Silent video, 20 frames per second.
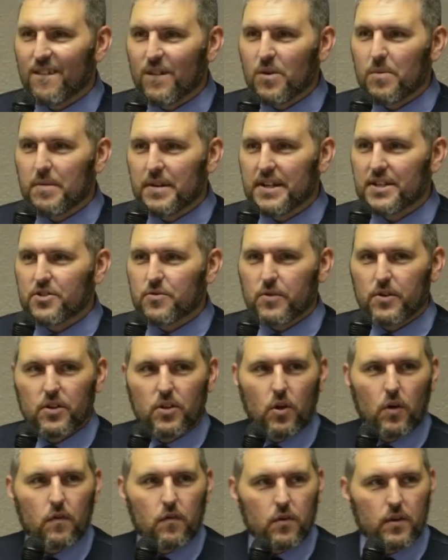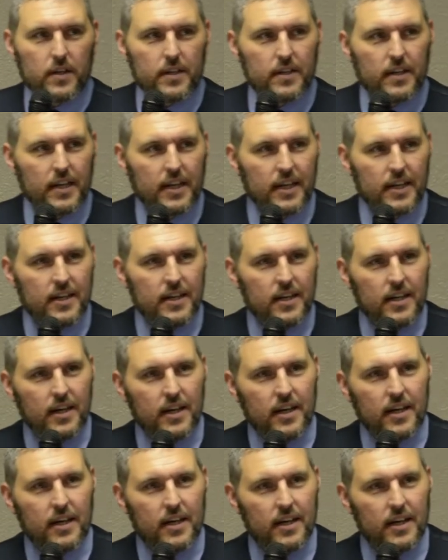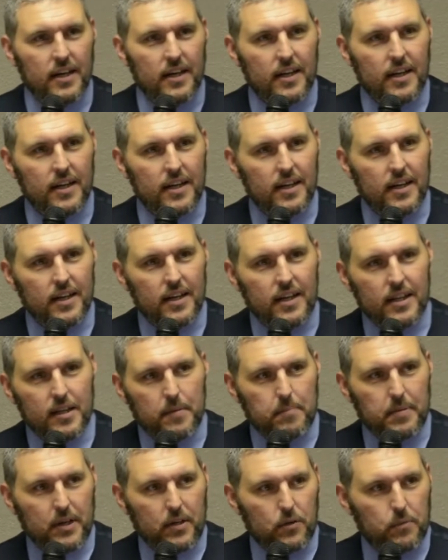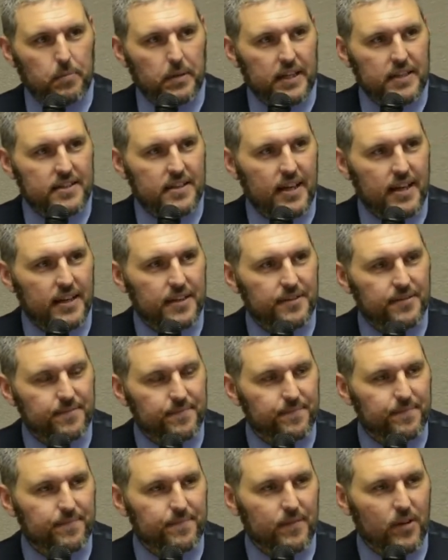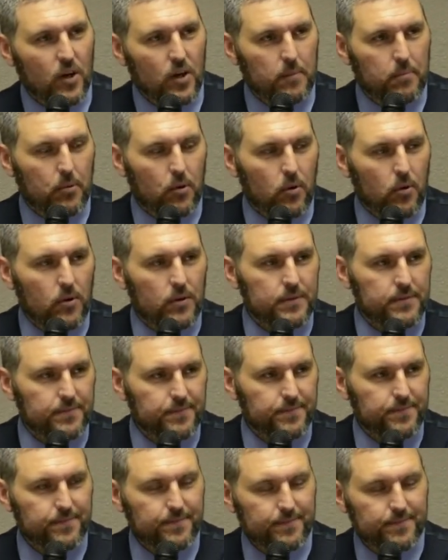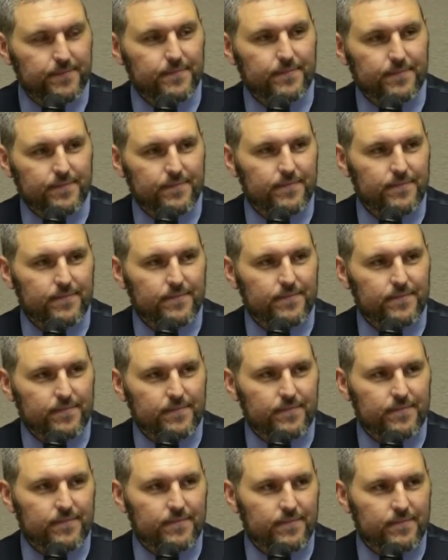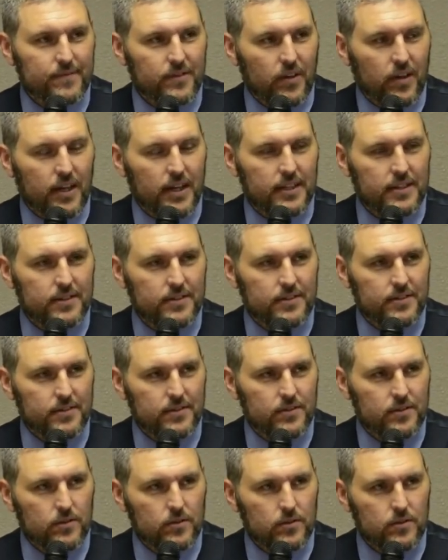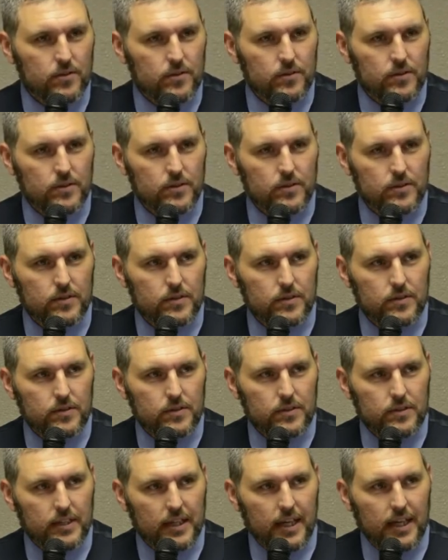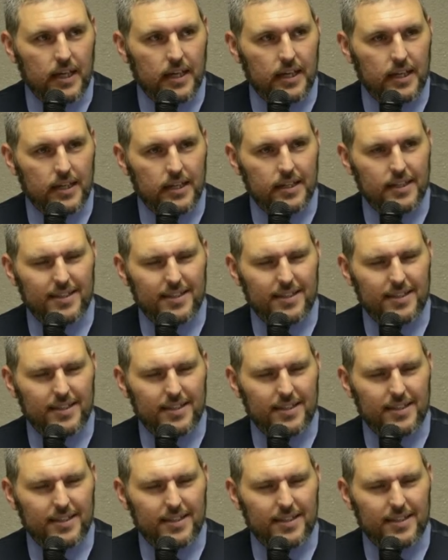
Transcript: Reuben Israel over in, in uh, the pickled pig's head on a pole. Right? Yeah.